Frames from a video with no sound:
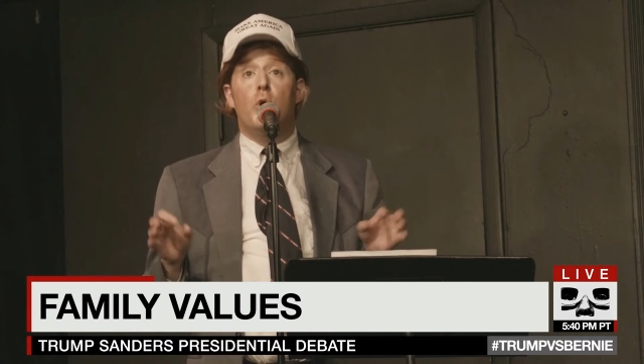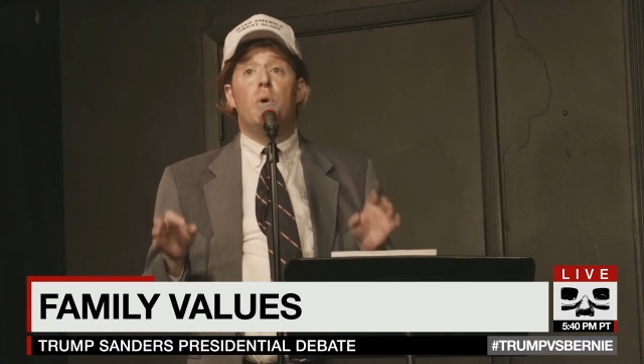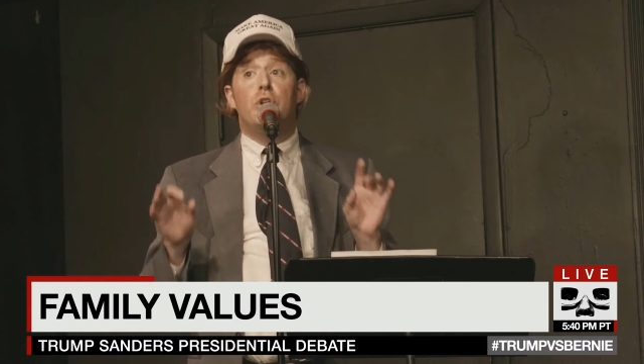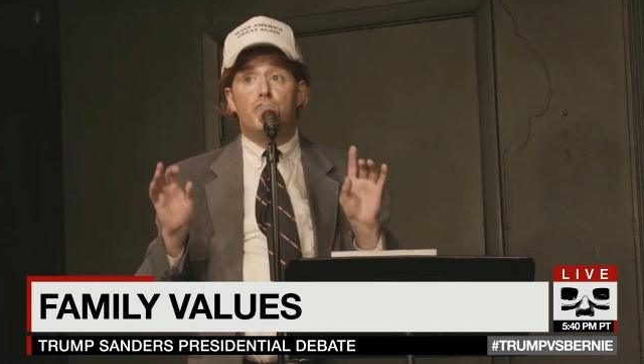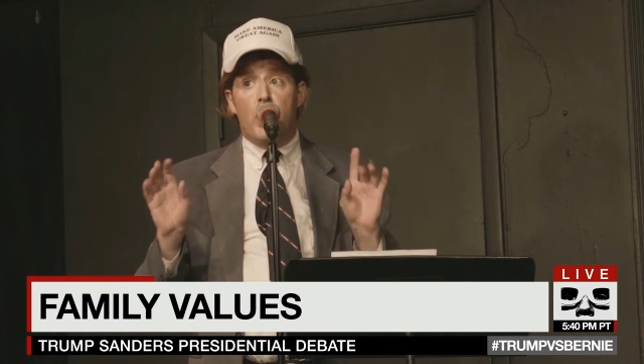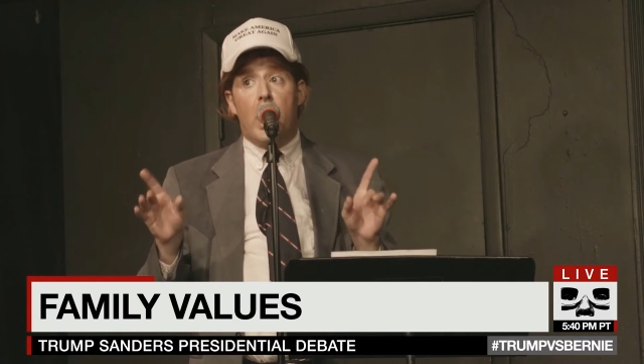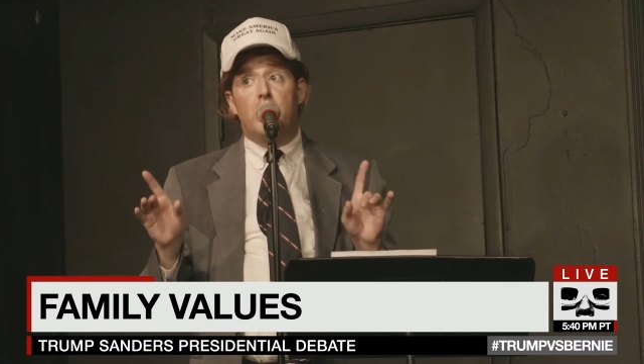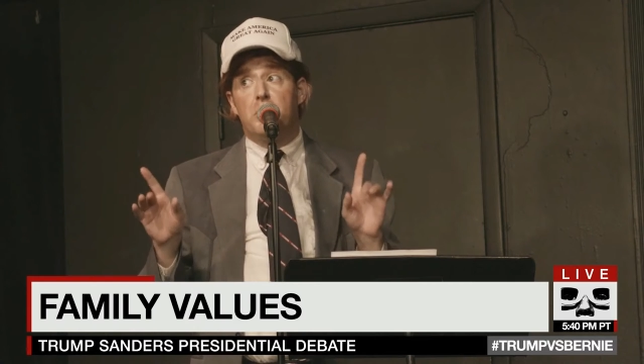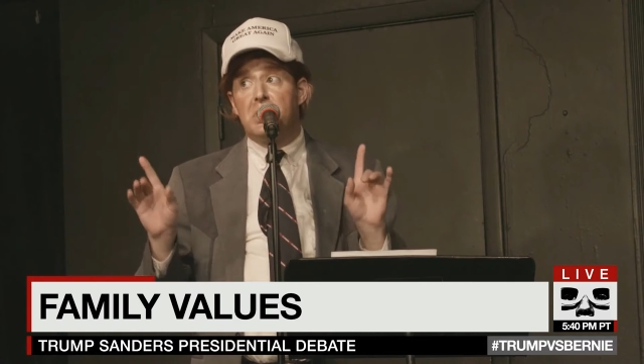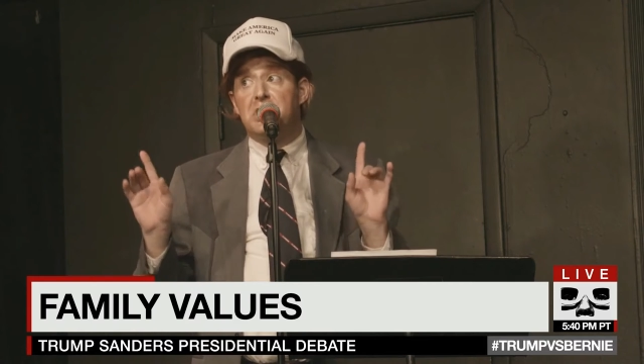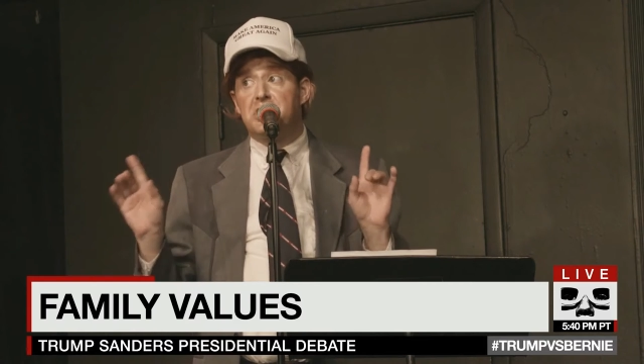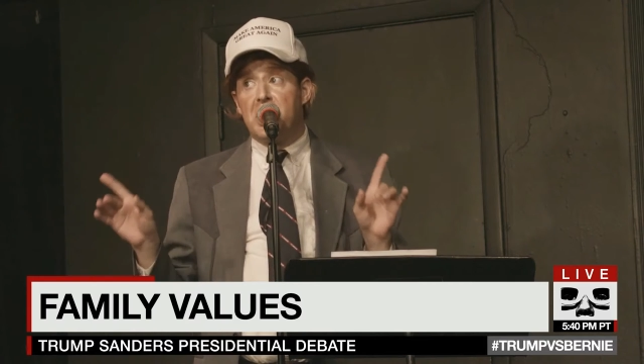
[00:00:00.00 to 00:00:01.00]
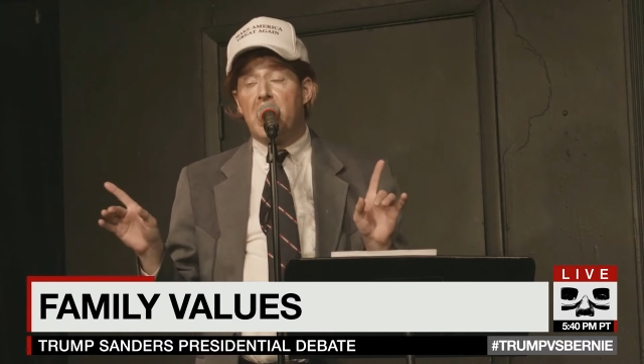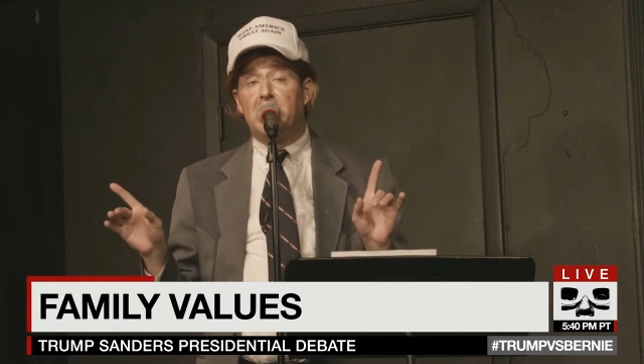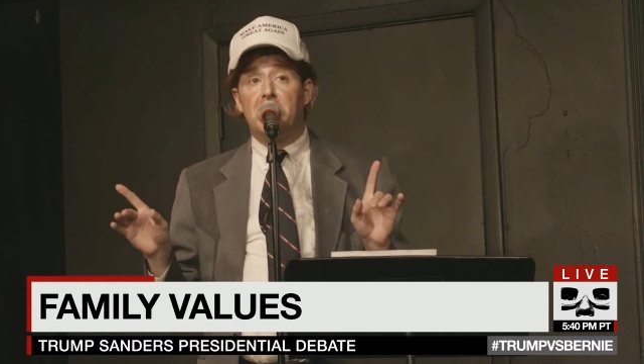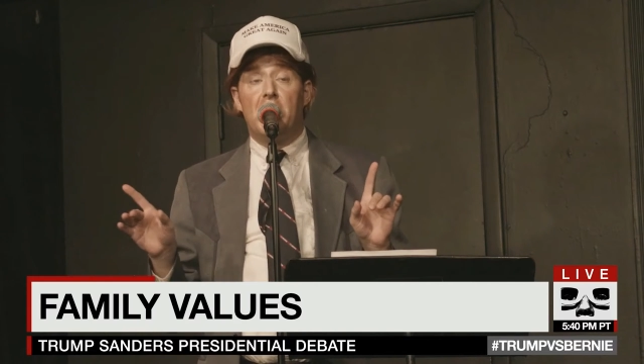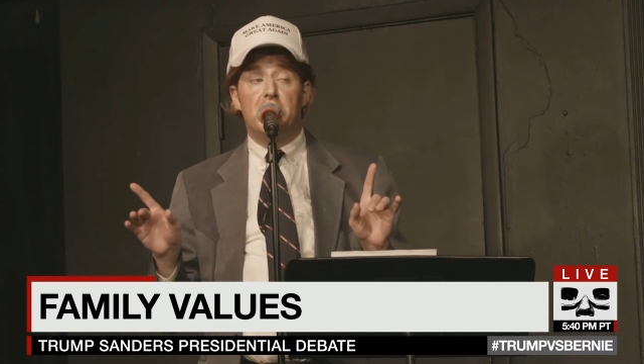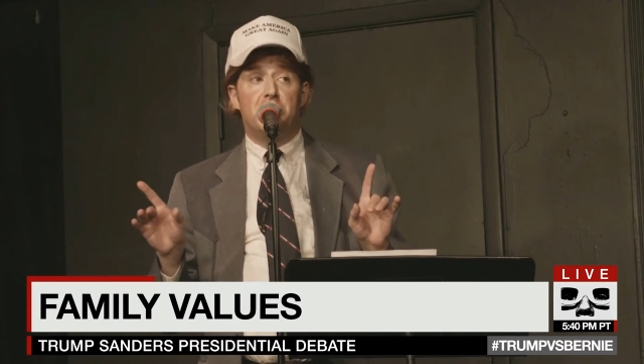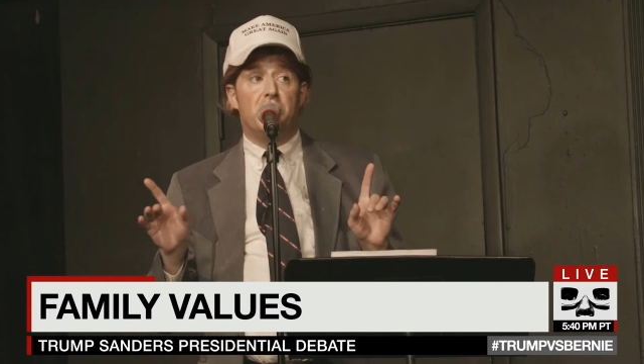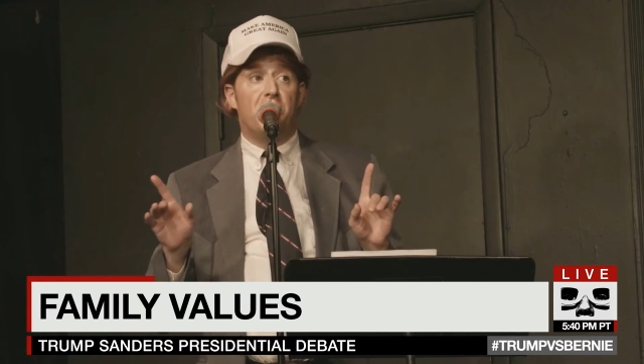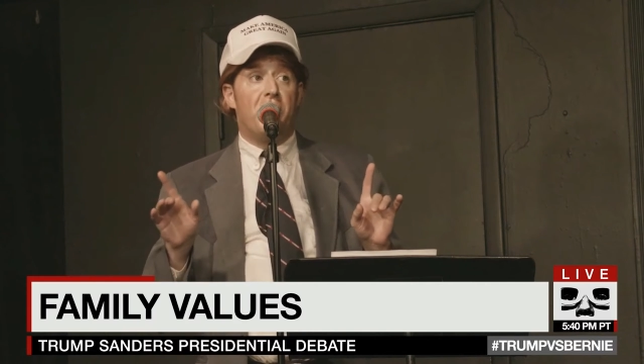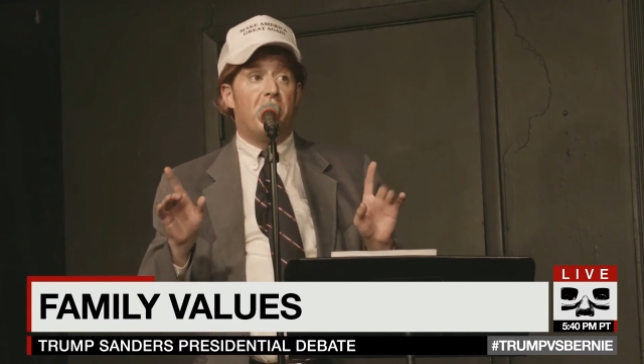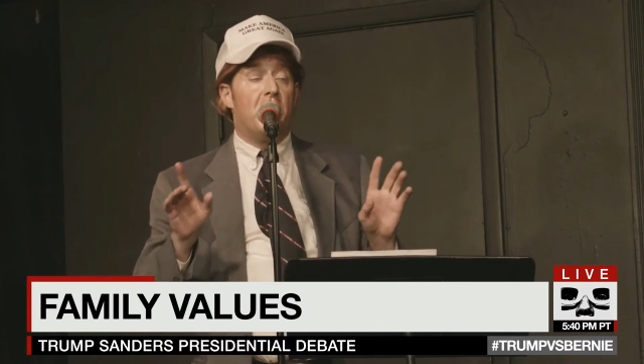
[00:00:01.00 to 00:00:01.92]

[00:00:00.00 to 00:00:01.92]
we'd drown them in a sack in the Hudson River.